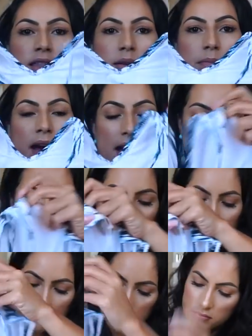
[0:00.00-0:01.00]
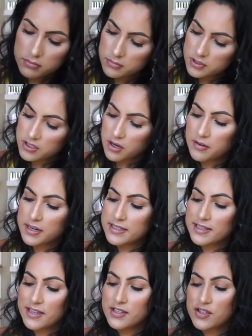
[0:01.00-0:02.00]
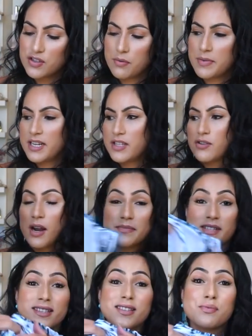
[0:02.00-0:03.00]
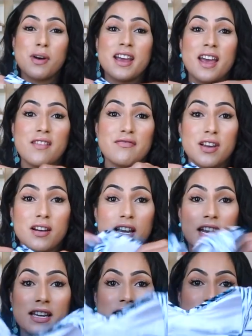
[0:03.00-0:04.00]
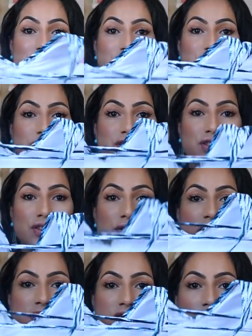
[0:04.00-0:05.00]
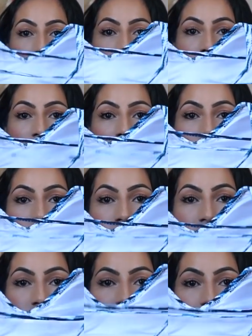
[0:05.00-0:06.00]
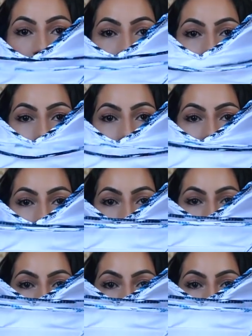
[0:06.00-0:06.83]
The back has, sorry, it's like so many straps. This is why I feel like I needed to show it to you guys on. This is the back.